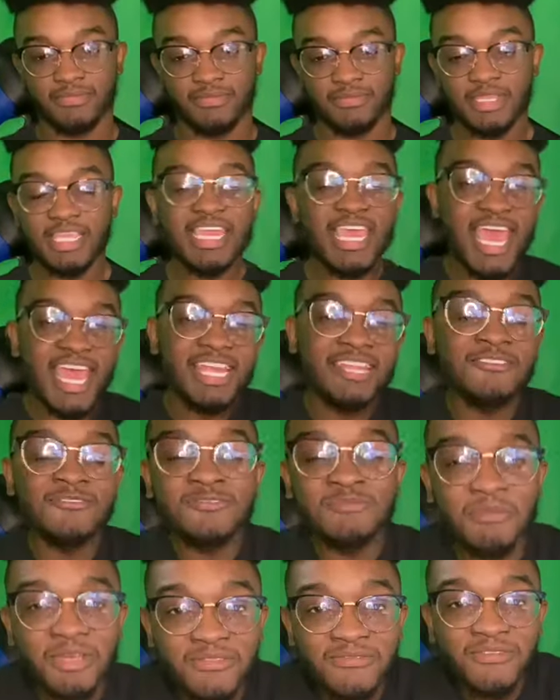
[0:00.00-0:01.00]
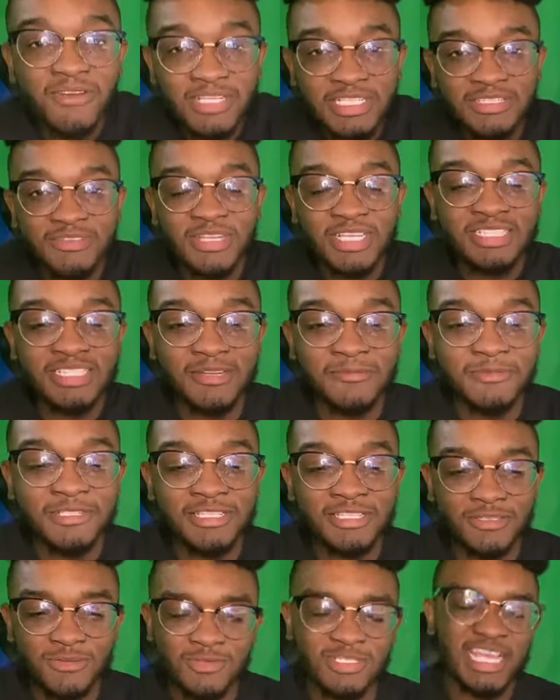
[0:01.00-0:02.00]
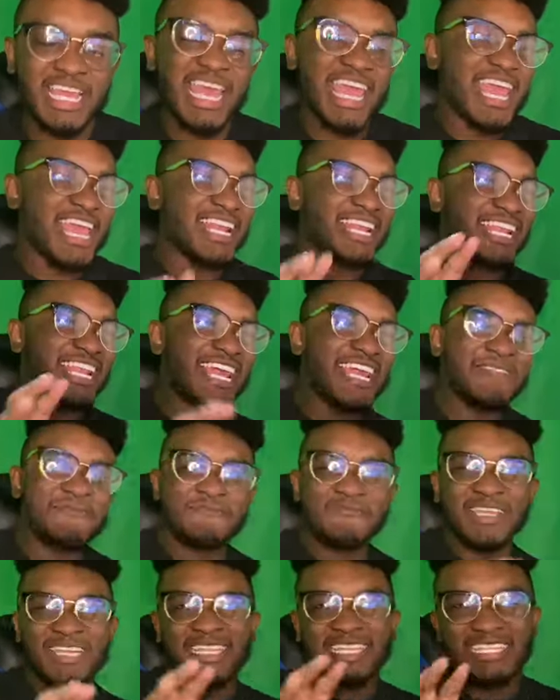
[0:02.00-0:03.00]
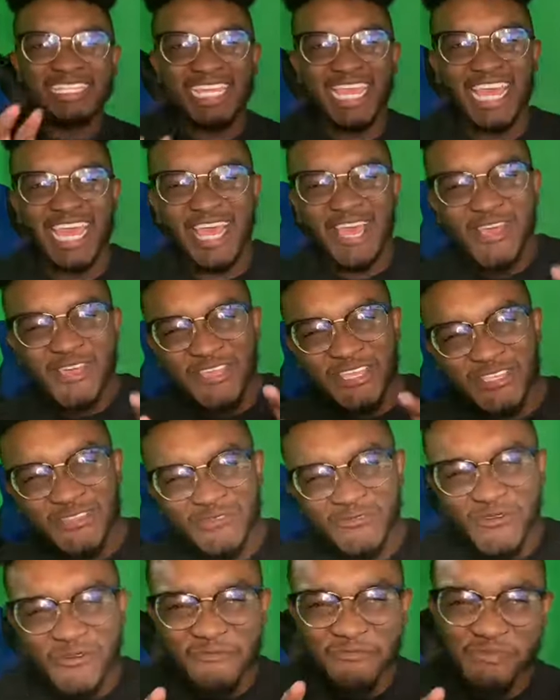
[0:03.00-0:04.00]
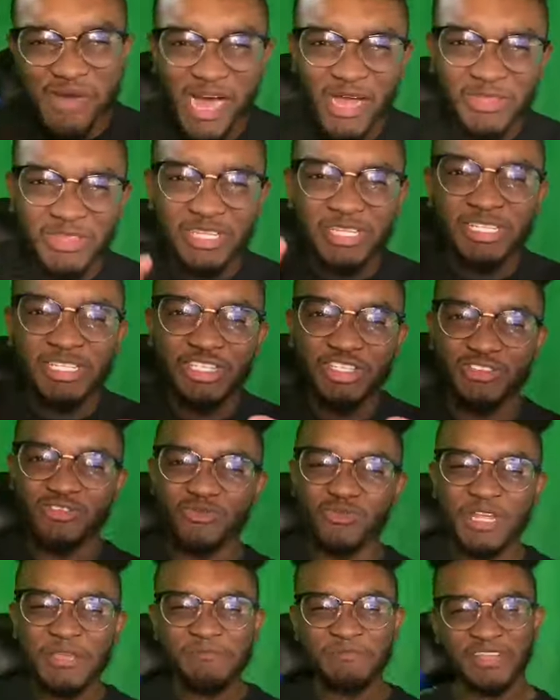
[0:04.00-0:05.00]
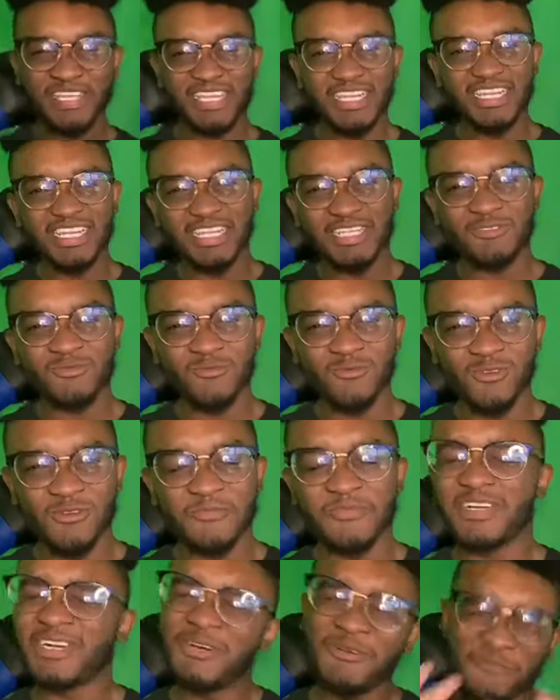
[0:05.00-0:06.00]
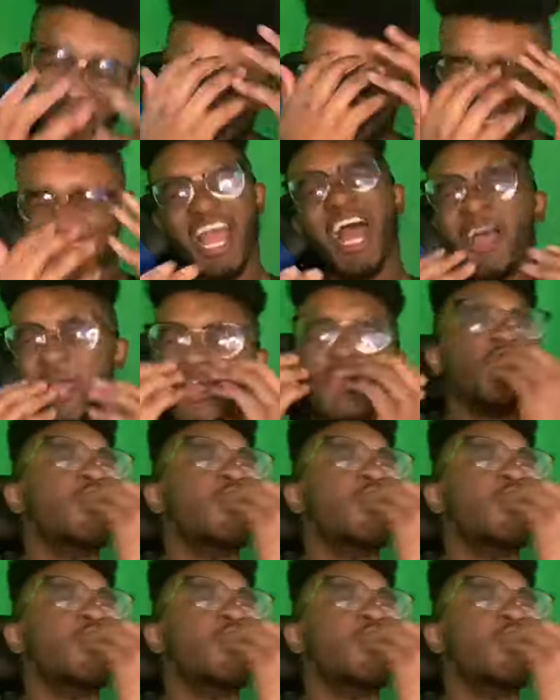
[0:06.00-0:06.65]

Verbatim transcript: He had those motherfuckers dressed up in suits. And let me tell you about the drip in this room. Oh my God.